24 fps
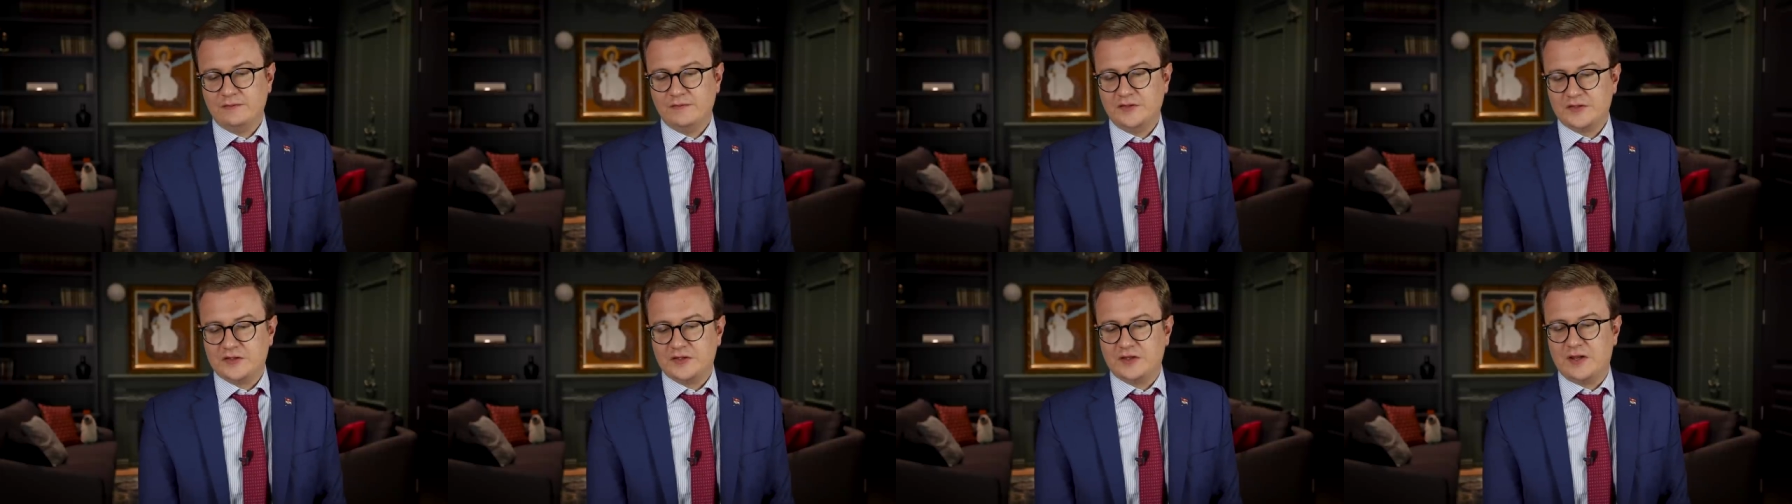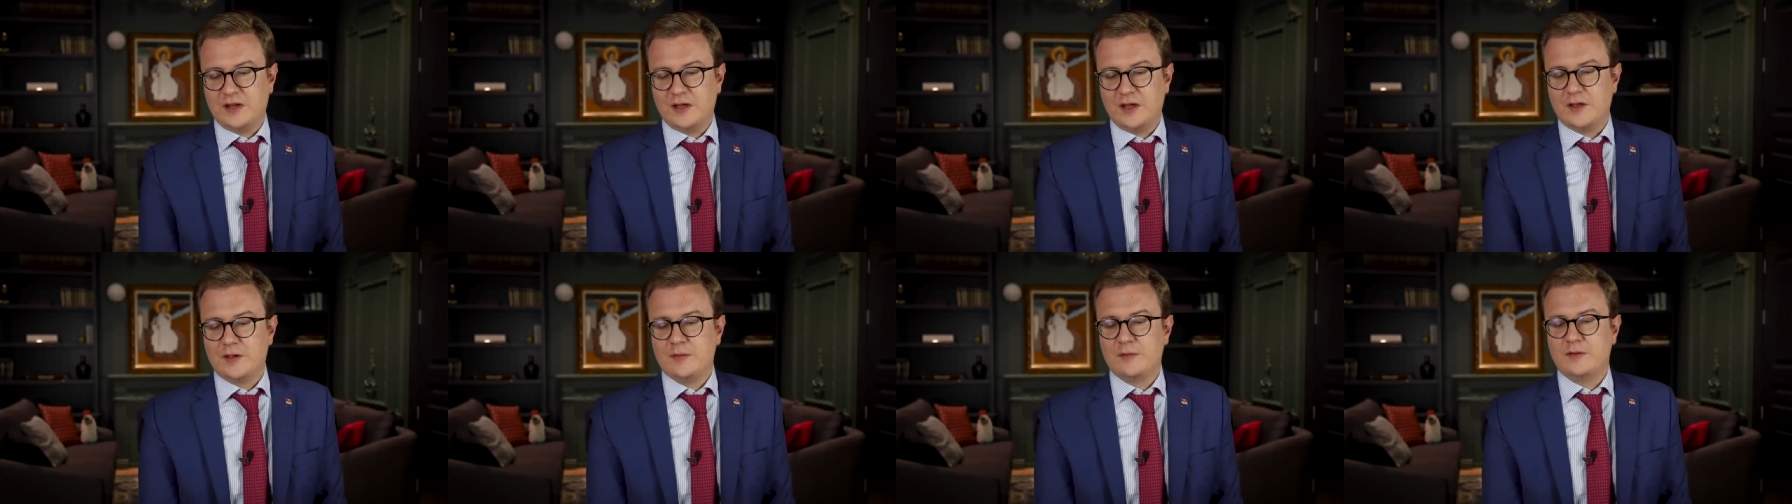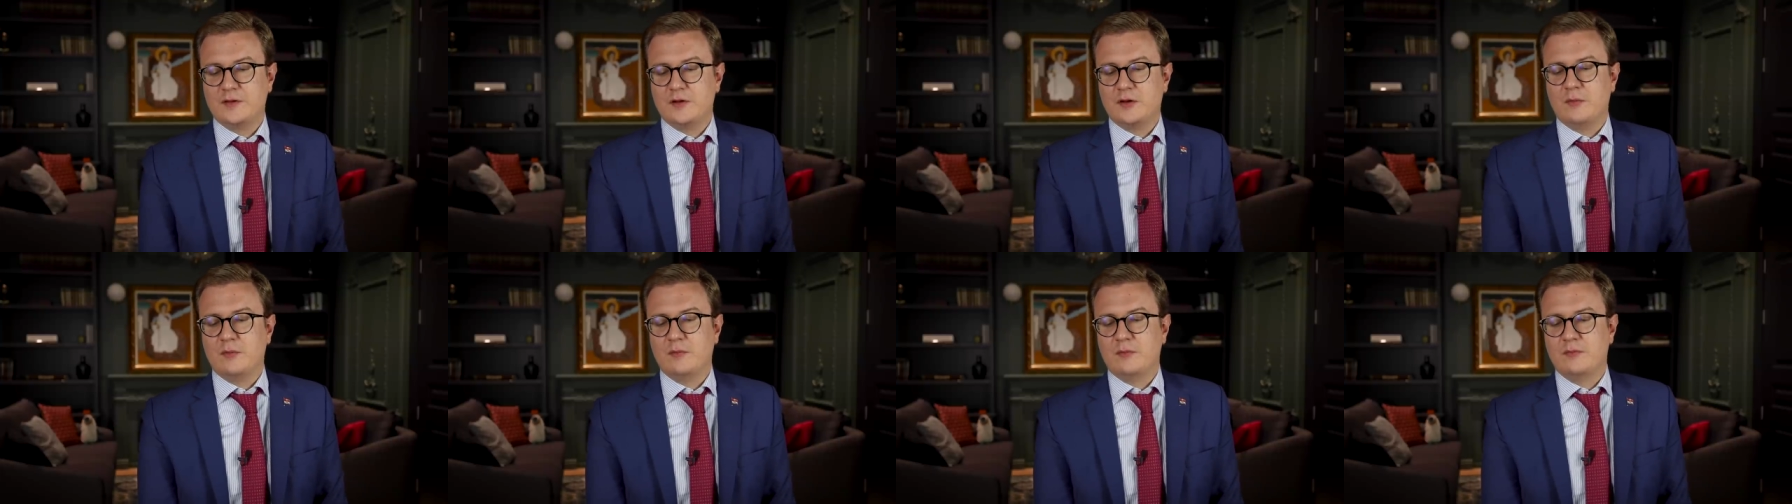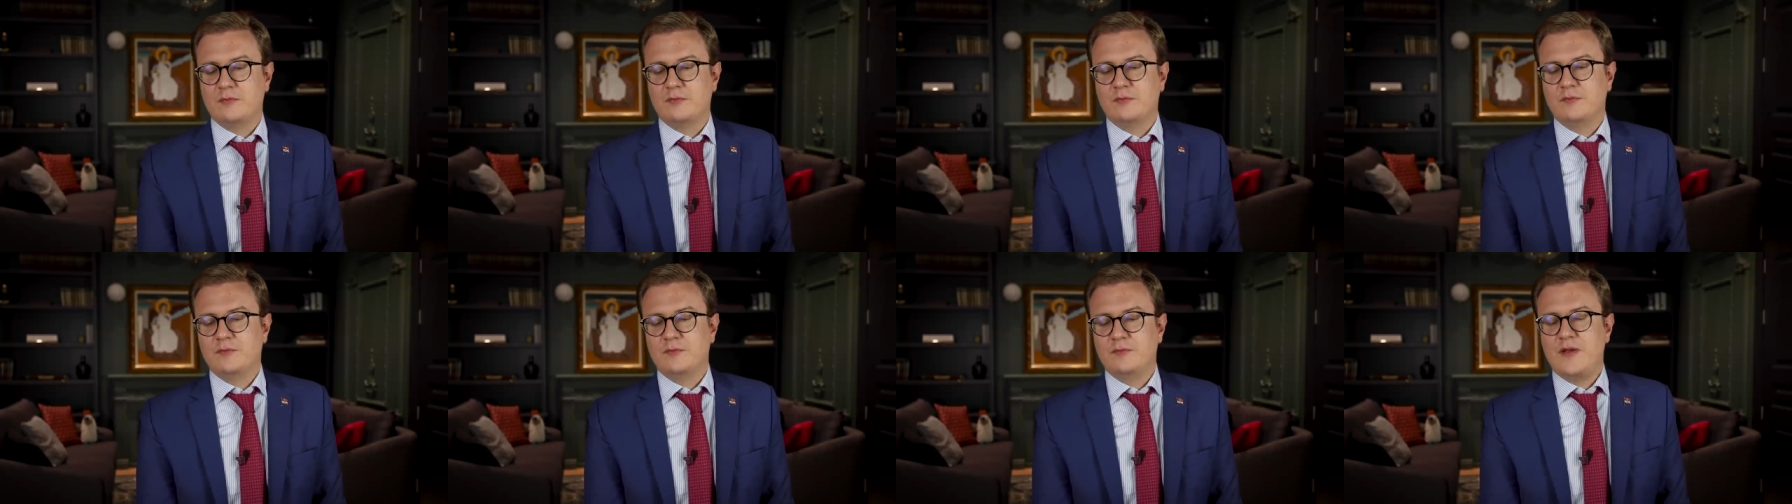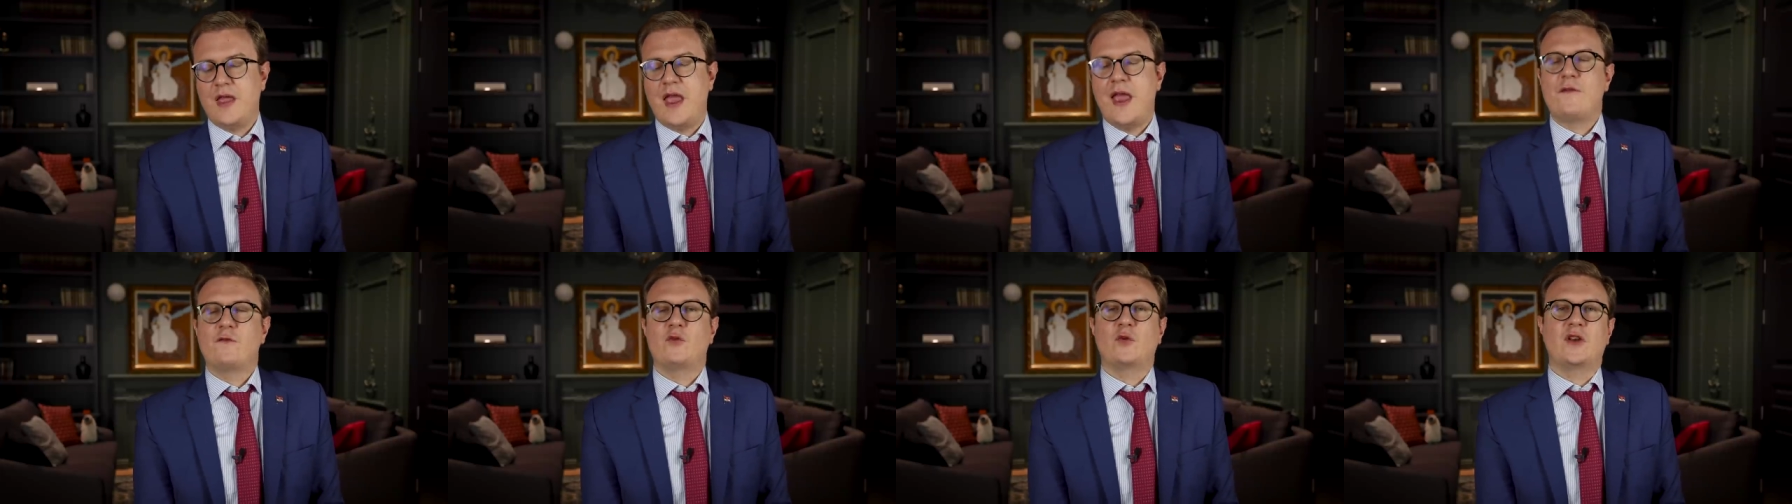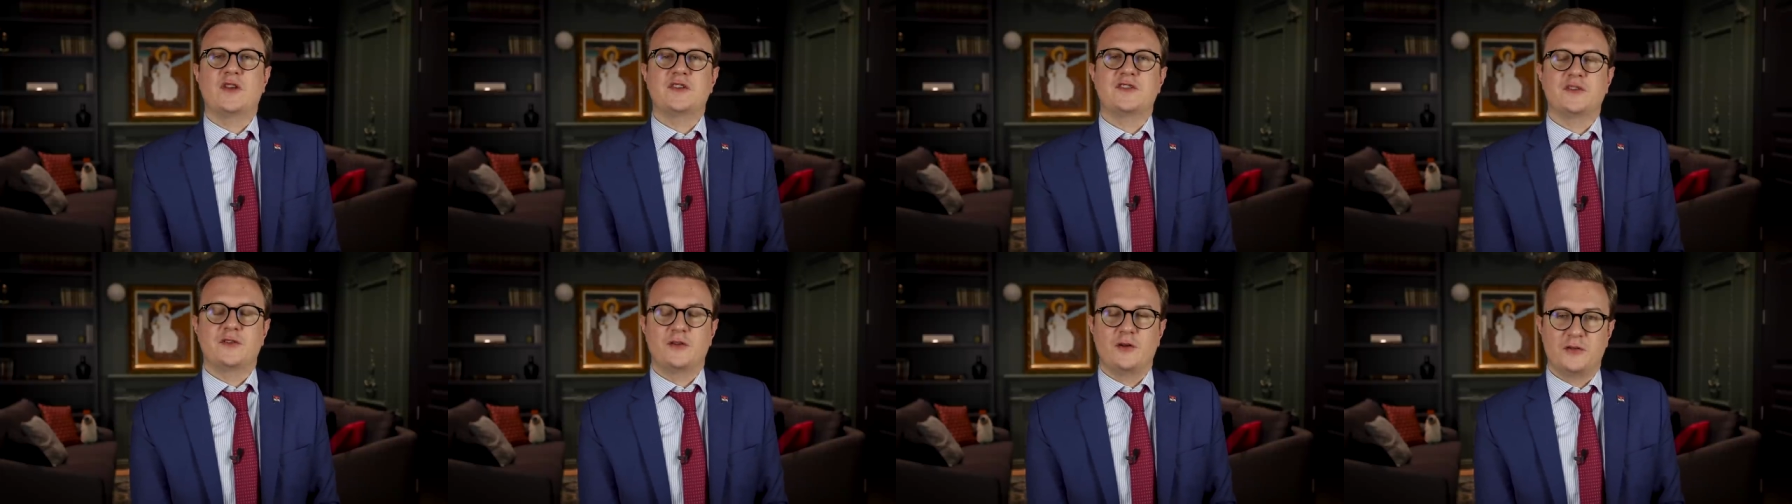Listen, you know, everyone
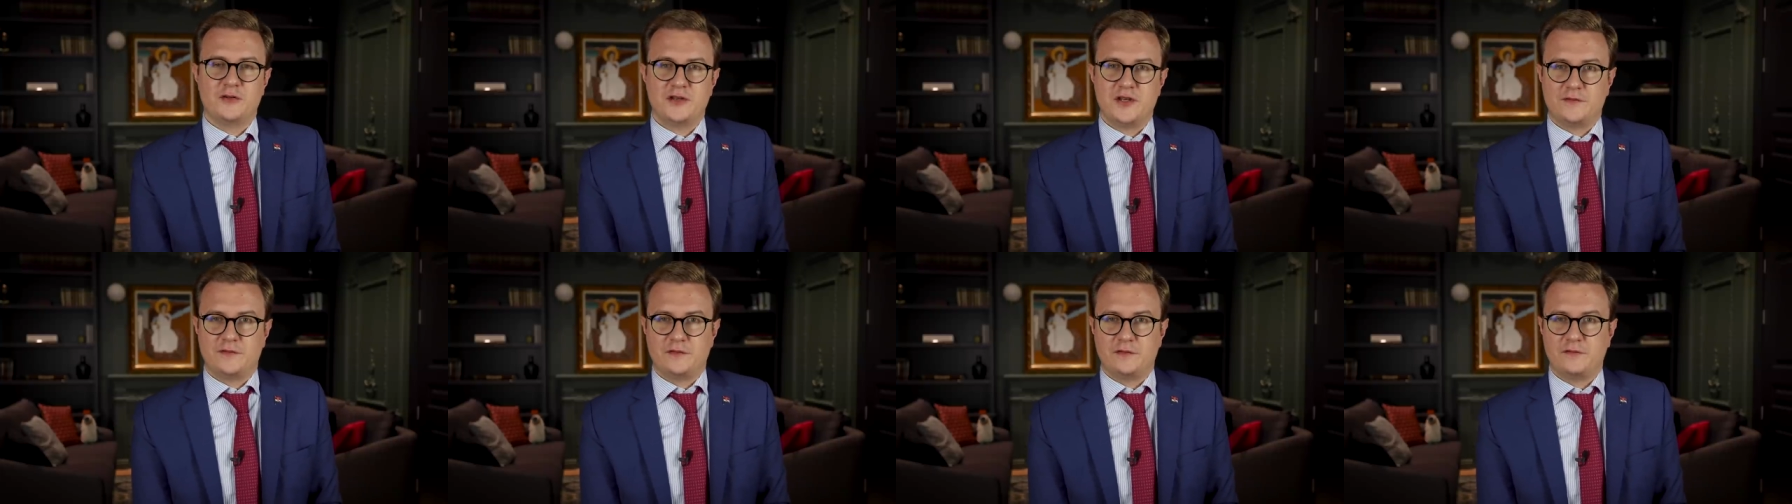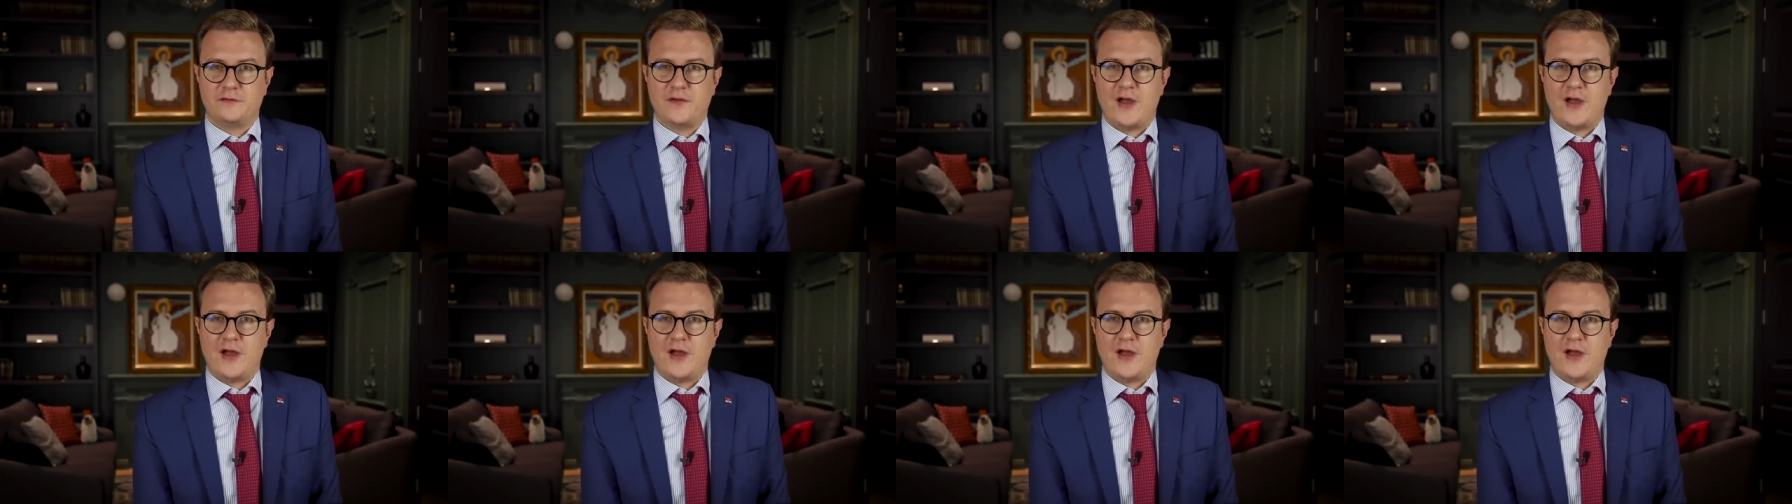has their own different